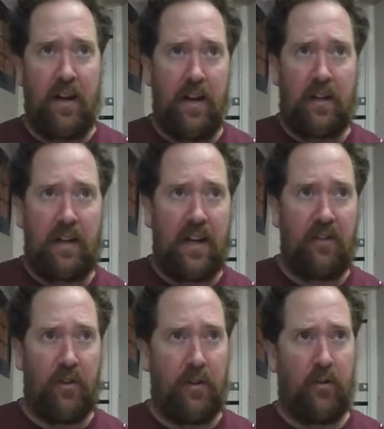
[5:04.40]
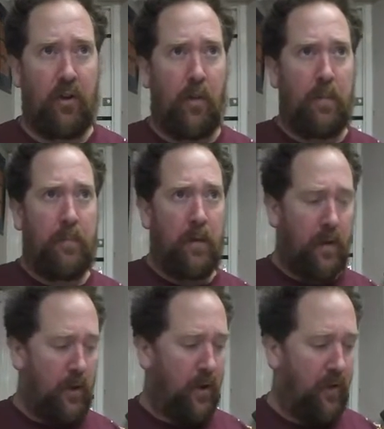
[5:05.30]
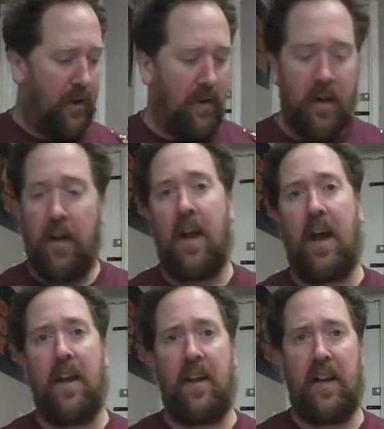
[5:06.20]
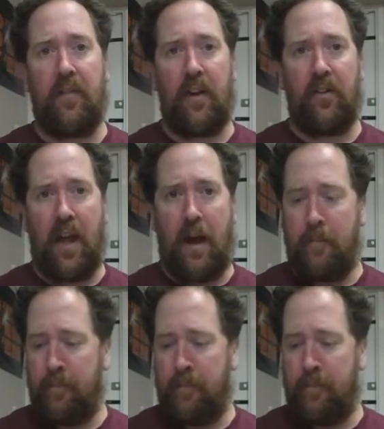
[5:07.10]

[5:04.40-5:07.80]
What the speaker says: a little glaze over the top, put them over, and then leave it at that.